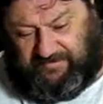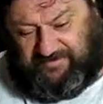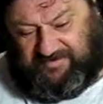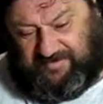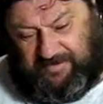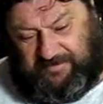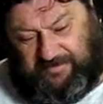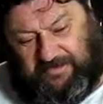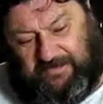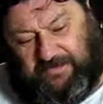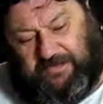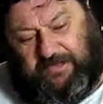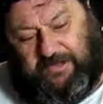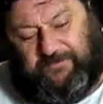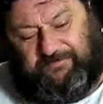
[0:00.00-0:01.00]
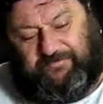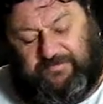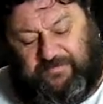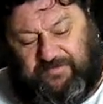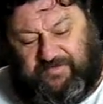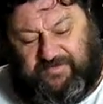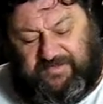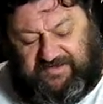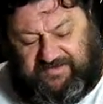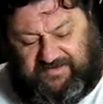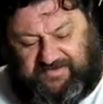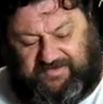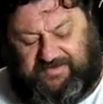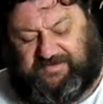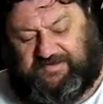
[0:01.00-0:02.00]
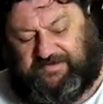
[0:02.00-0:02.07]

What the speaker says: So this